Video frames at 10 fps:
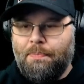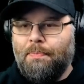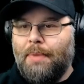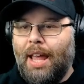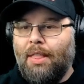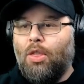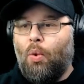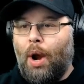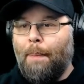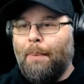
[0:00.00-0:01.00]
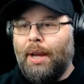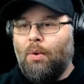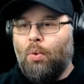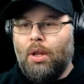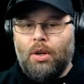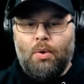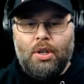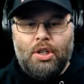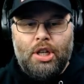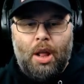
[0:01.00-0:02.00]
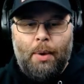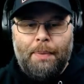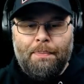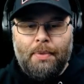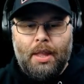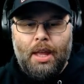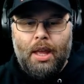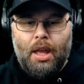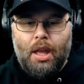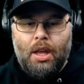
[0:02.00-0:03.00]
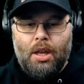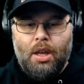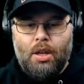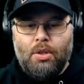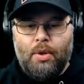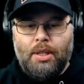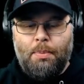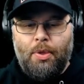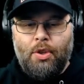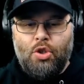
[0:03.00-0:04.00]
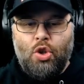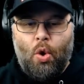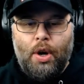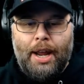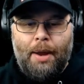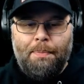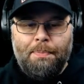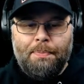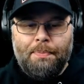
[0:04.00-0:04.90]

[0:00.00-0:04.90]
hit the right button, shall we? So let's put this door down.